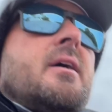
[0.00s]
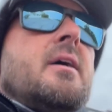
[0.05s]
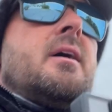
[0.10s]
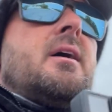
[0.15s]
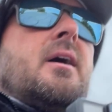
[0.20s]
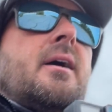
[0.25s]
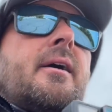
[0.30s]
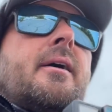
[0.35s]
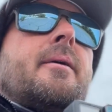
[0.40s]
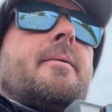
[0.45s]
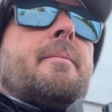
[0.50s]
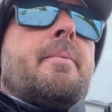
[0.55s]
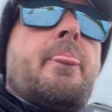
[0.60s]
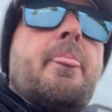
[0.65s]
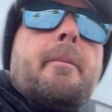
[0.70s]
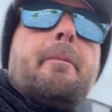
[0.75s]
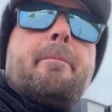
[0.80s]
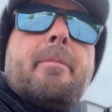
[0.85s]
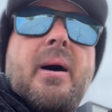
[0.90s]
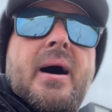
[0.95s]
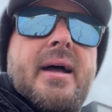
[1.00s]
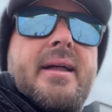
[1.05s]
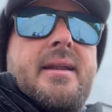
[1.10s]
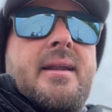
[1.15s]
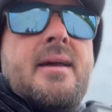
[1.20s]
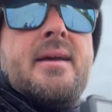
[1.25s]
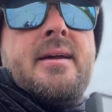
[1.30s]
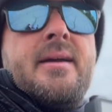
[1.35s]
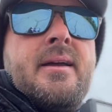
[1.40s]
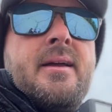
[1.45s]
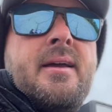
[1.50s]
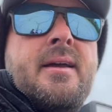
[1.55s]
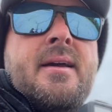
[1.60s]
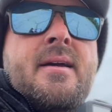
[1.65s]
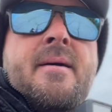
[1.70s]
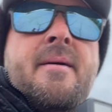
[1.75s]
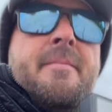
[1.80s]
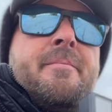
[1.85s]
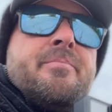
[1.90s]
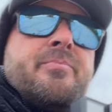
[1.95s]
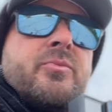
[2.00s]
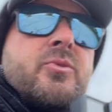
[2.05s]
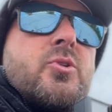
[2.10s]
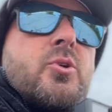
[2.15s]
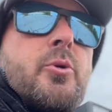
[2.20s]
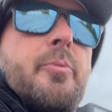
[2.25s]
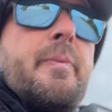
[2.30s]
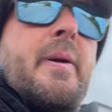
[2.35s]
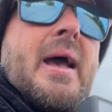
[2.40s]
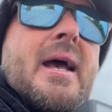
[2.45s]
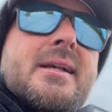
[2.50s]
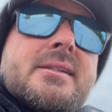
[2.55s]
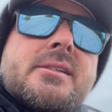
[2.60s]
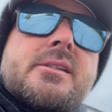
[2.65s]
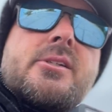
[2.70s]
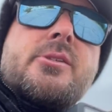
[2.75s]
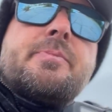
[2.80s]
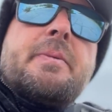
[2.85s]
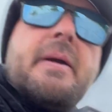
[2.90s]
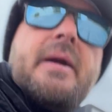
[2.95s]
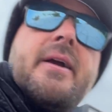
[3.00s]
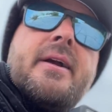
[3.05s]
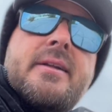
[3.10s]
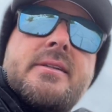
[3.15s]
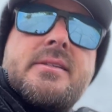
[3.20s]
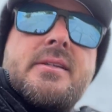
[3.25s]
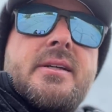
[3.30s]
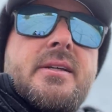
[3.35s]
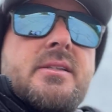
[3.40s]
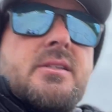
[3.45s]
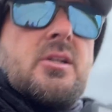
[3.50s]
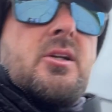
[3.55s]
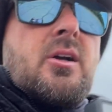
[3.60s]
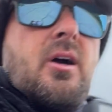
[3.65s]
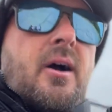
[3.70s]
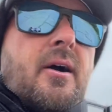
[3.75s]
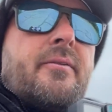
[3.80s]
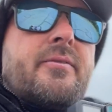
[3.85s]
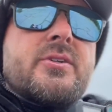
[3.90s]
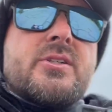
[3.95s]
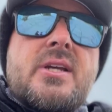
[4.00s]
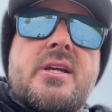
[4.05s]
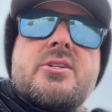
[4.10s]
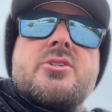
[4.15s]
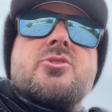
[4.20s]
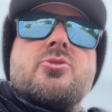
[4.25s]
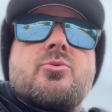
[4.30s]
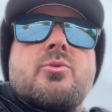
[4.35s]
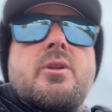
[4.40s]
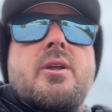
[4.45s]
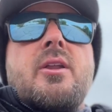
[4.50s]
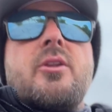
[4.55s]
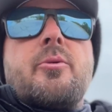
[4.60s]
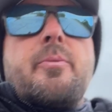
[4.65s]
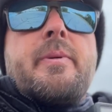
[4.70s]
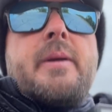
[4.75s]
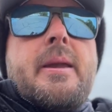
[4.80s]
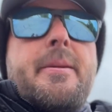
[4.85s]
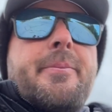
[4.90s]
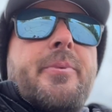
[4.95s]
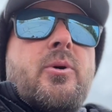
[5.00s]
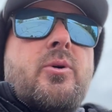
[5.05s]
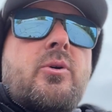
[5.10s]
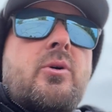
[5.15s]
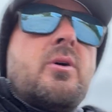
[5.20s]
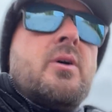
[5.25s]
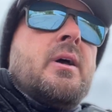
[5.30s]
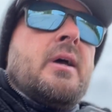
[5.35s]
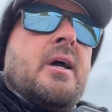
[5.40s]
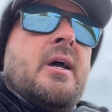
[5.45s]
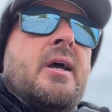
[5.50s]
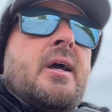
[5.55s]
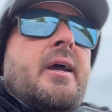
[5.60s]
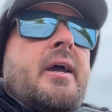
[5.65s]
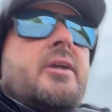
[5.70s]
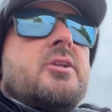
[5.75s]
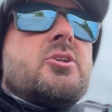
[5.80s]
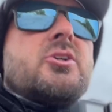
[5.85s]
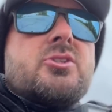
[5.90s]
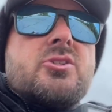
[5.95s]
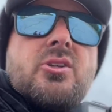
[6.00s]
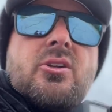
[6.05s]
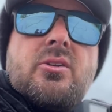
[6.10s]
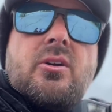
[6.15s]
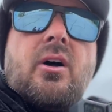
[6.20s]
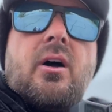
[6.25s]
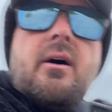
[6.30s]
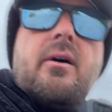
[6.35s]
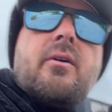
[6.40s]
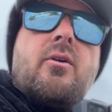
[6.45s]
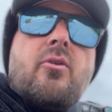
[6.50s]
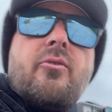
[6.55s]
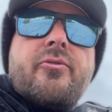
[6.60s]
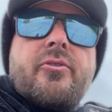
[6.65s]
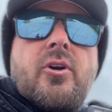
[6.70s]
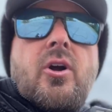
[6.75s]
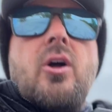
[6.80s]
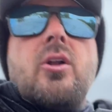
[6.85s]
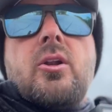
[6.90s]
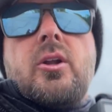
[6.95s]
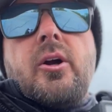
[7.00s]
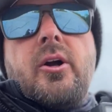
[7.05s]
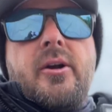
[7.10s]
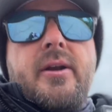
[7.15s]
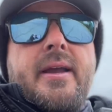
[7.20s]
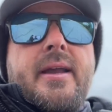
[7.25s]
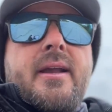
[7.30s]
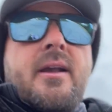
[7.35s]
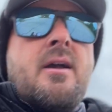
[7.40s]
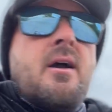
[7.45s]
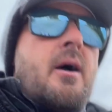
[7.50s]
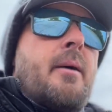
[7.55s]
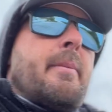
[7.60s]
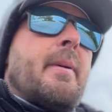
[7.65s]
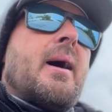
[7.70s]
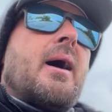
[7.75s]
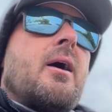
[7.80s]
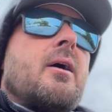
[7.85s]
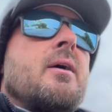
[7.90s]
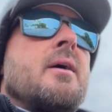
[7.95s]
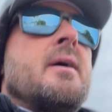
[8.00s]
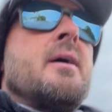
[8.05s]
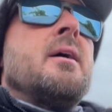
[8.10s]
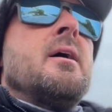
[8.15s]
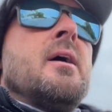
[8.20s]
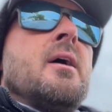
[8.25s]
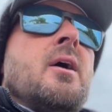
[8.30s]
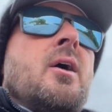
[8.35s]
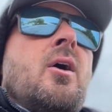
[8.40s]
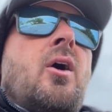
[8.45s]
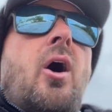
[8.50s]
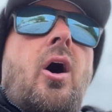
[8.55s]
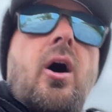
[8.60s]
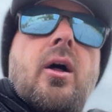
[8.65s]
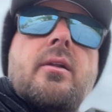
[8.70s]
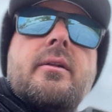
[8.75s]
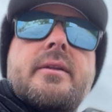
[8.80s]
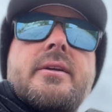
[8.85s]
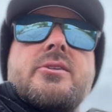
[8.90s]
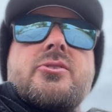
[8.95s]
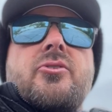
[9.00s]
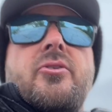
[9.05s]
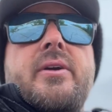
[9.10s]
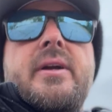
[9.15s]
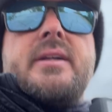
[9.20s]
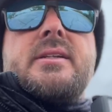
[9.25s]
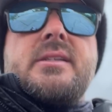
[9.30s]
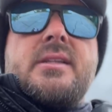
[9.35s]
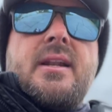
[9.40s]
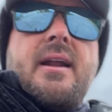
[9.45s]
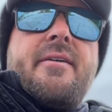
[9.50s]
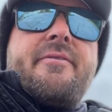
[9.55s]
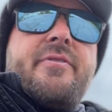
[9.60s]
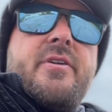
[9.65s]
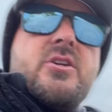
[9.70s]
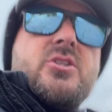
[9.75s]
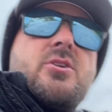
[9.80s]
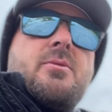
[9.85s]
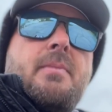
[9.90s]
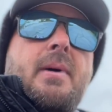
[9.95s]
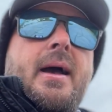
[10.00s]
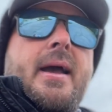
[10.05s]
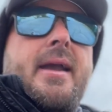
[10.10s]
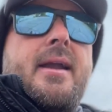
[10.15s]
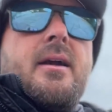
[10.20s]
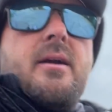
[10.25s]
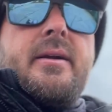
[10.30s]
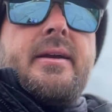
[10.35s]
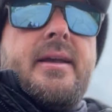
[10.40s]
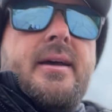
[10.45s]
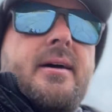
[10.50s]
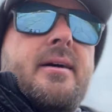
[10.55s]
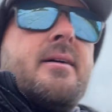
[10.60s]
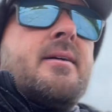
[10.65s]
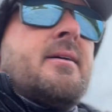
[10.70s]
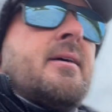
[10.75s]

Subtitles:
But through past experiences and conversations with other people and just overall learning about all of these creeks that I fish in my area,